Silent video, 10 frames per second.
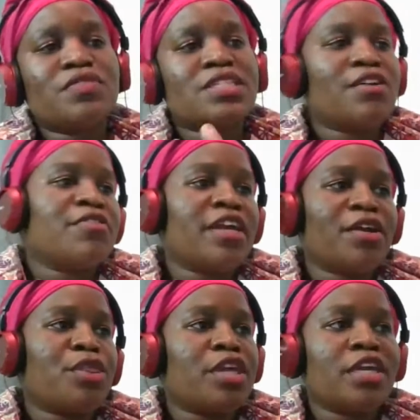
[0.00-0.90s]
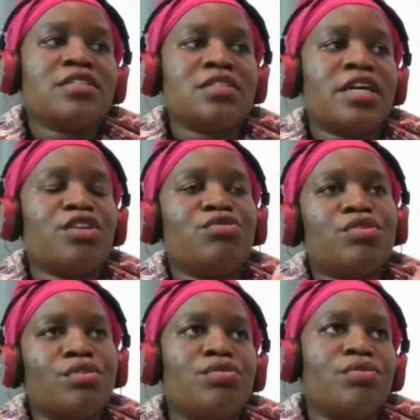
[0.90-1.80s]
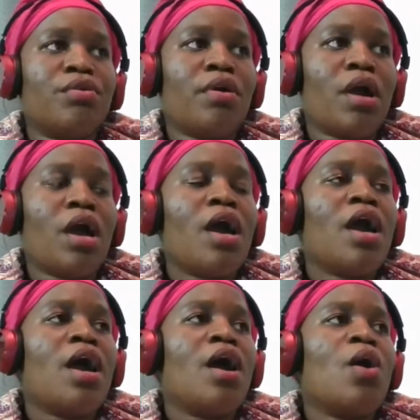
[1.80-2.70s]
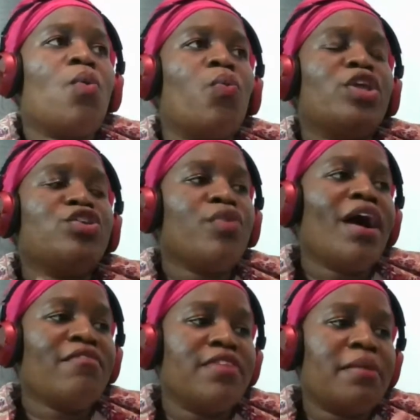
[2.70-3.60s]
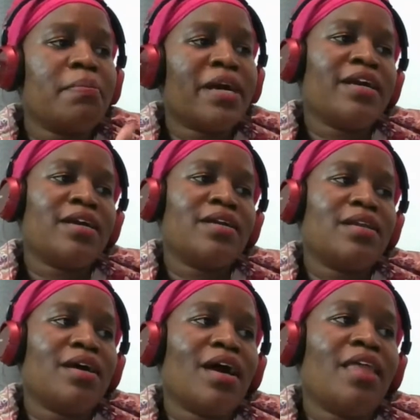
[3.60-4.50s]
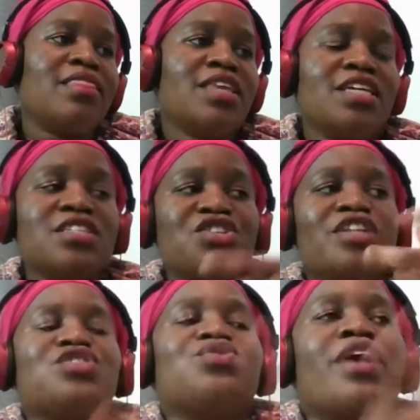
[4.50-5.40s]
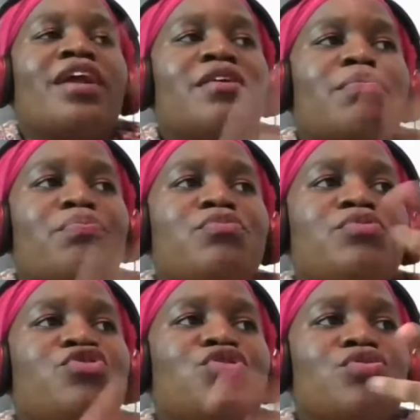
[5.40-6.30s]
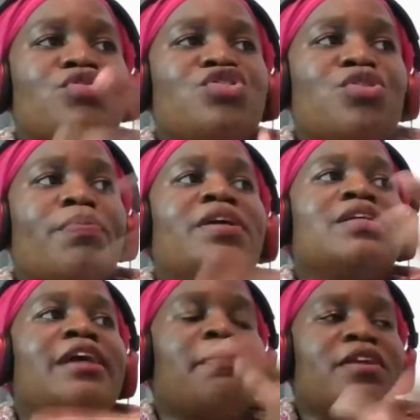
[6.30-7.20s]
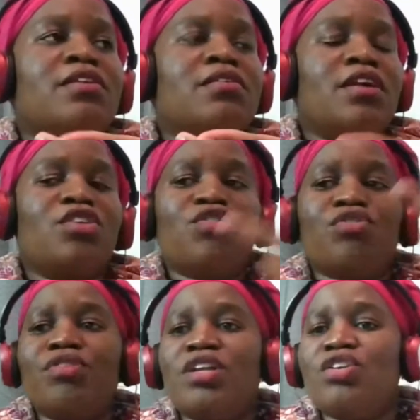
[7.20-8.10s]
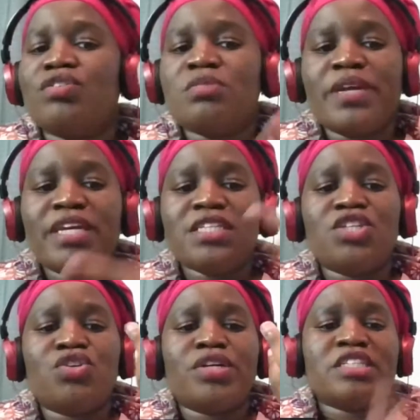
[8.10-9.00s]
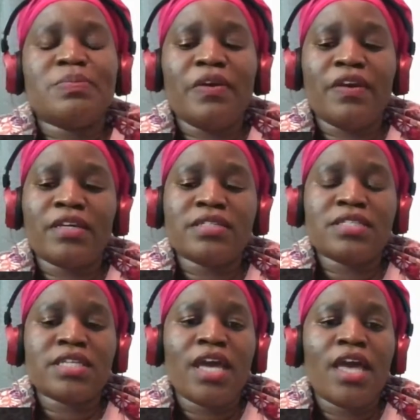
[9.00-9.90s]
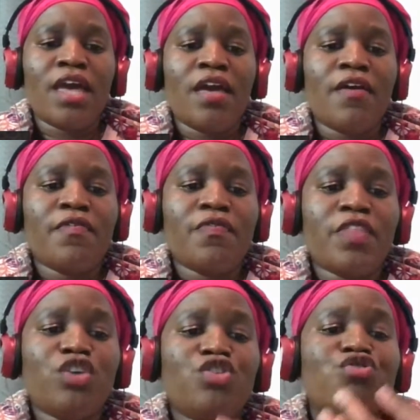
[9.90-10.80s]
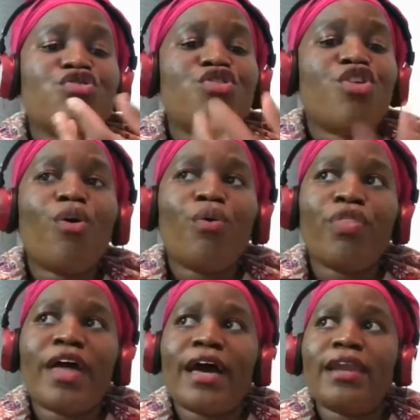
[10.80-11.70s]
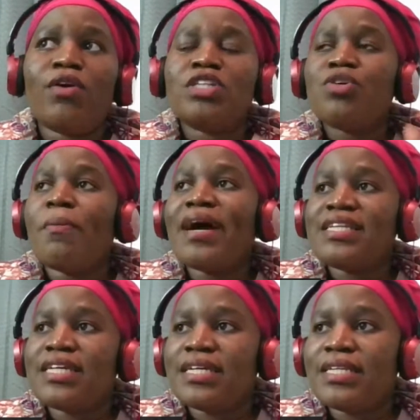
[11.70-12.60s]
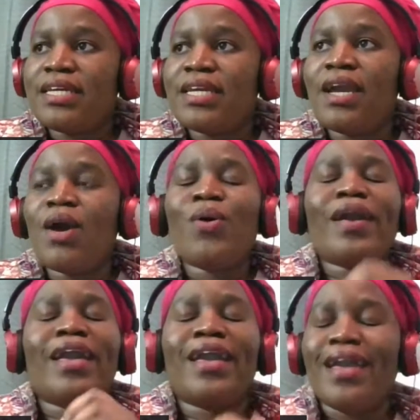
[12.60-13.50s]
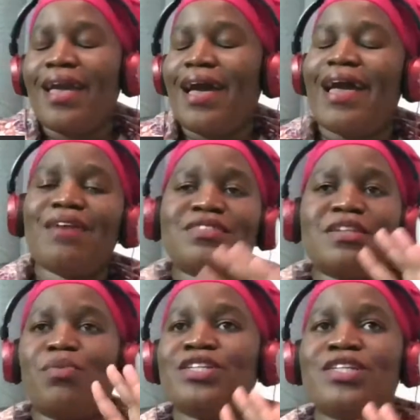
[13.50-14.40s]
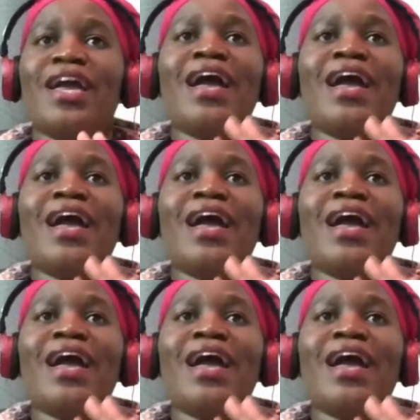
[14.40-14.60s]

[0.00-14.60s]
of self-care things that you do, when you have that bucket and things start to kind of to build up in your space, in your experience, then you know that automatically, okay, I have a